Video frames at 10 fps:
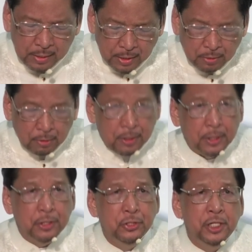Thank you,
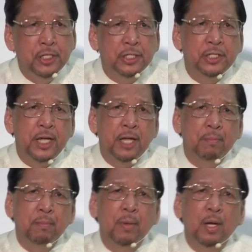Lord. In Jesus'
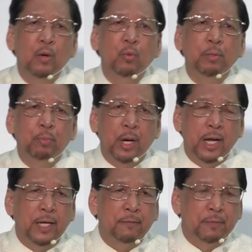name we
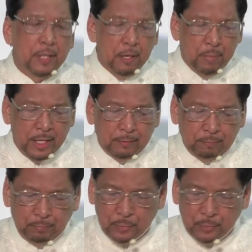pray. Amen.